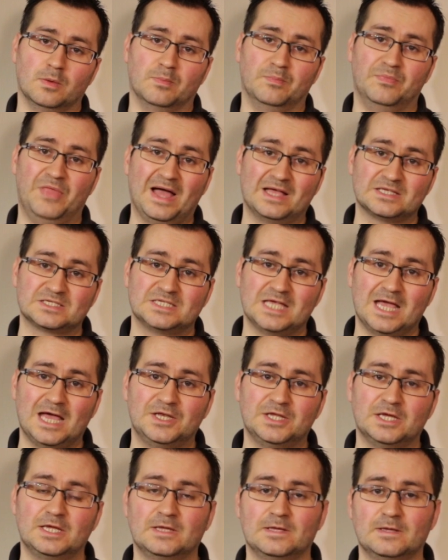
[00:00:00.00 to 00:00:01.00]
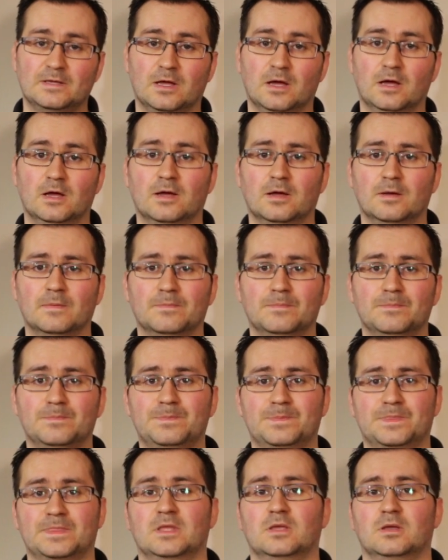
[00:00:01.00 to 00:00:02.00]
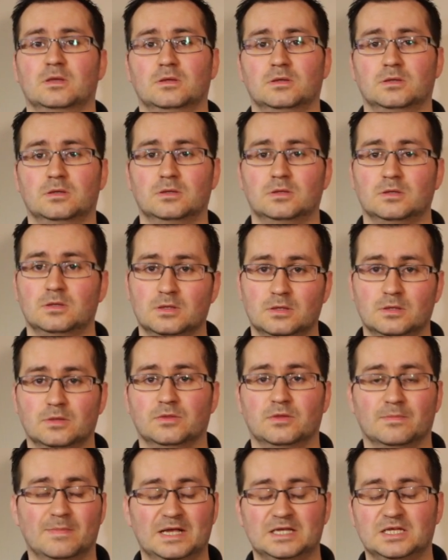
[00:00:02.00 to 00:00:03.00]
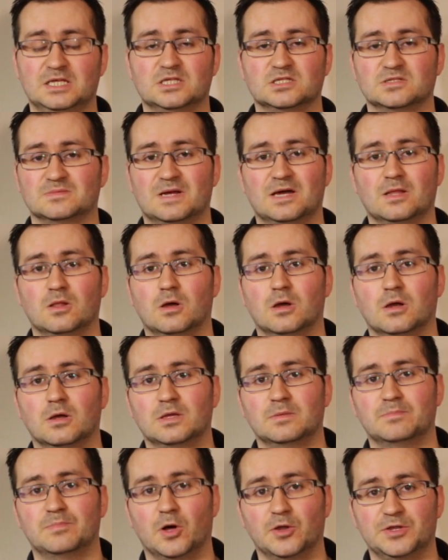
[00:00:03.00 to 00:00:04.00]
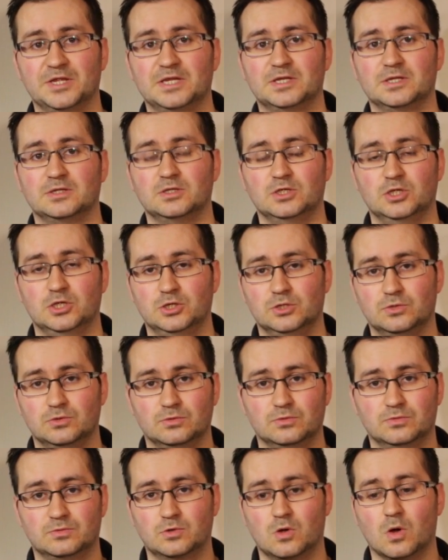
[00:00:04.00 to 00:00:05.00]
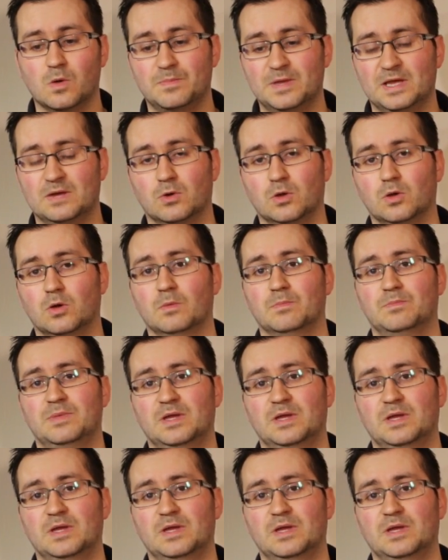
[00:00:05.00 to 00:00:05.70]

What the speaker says: That said, the magnesium alloy bodied, you go and pick one up